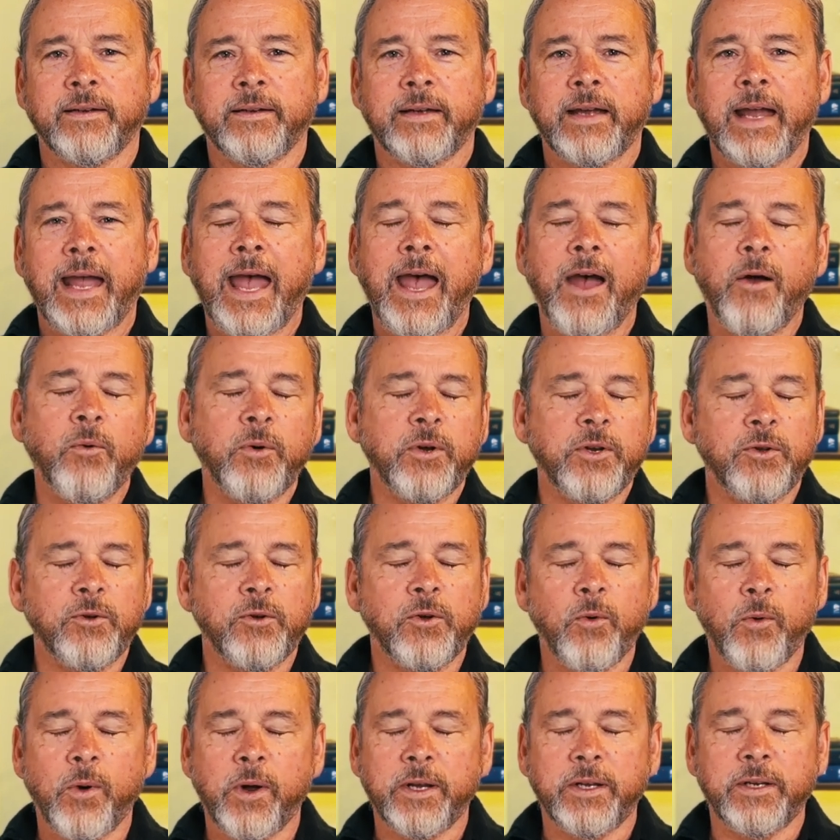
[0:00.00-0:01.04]
How are you
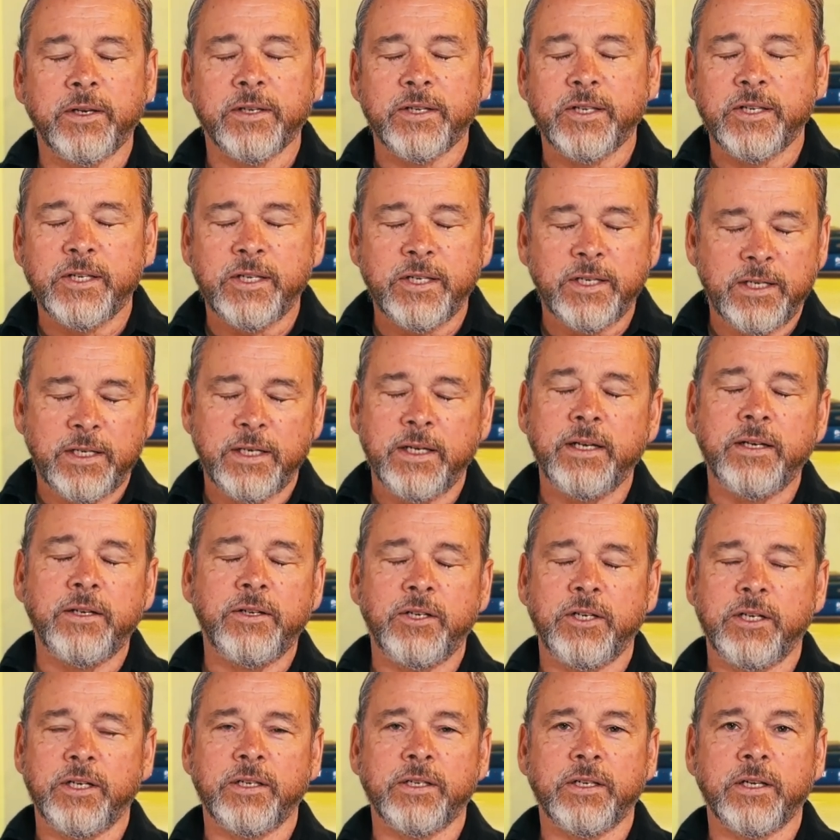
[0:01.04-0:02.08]
going to see
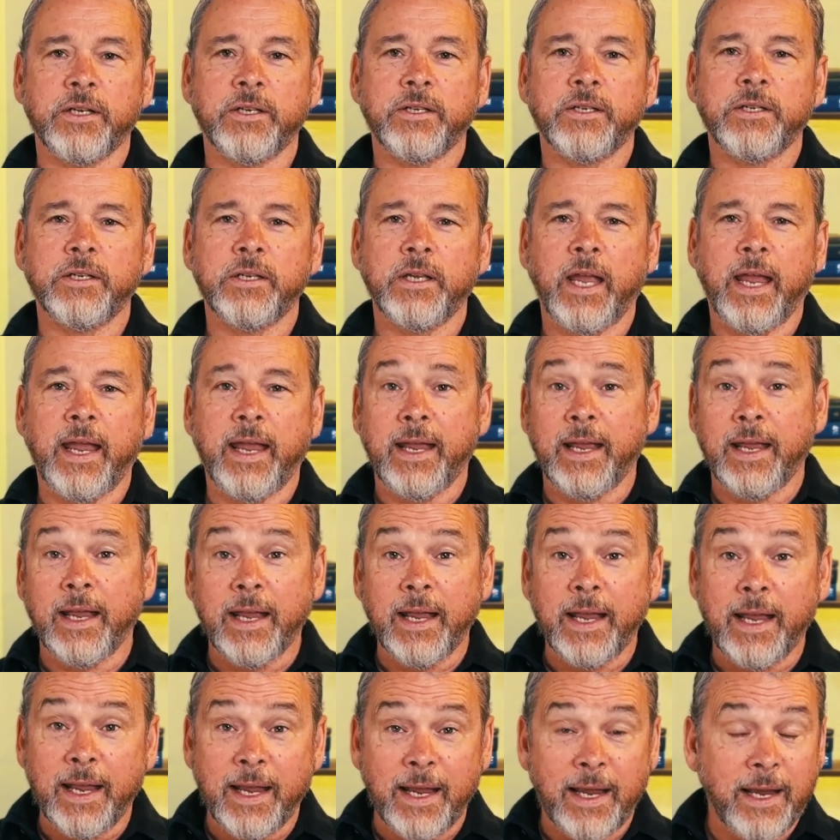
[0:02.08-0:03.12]
Jesus
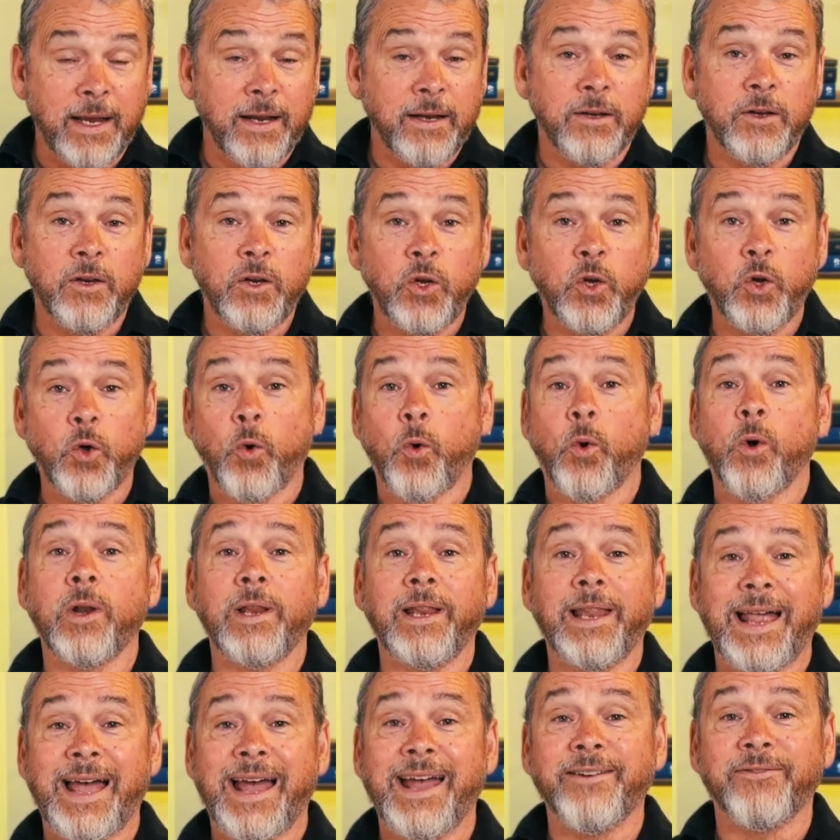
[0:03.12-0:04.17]
in your
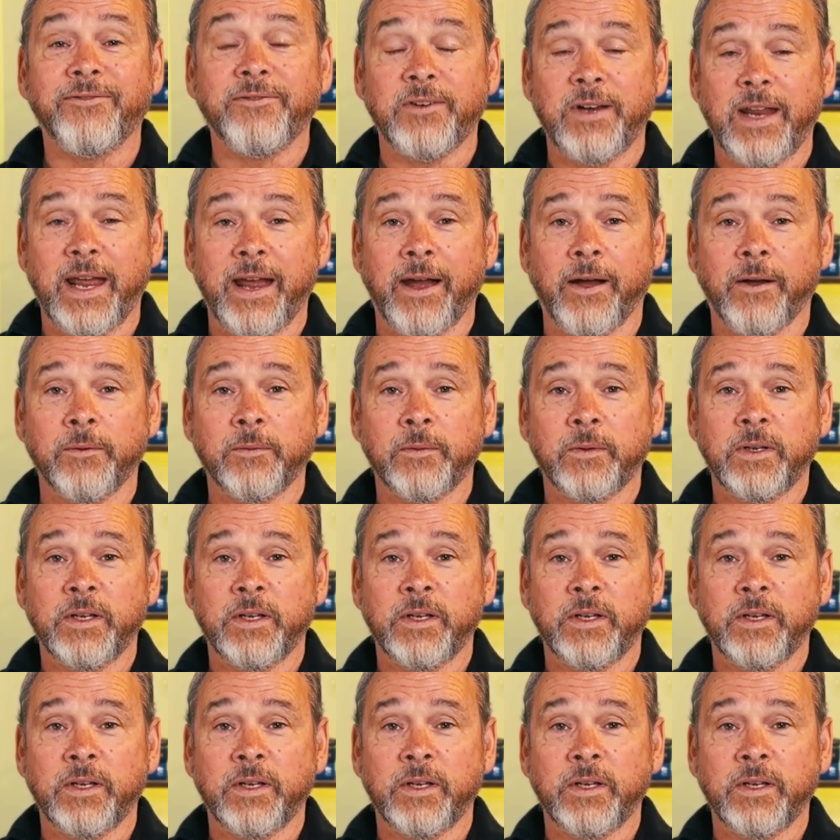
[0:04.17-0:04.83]
life now?